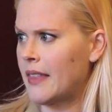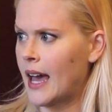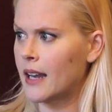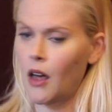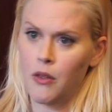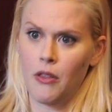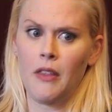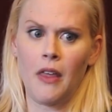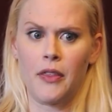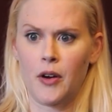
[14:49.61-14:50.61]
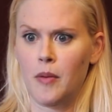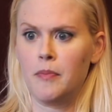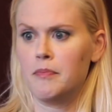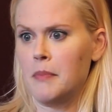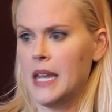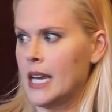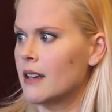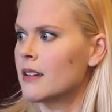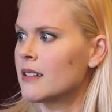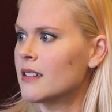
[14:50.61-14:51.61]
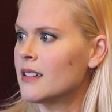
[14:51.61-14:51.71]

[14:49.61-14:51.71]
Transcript: that, other than that they're mean,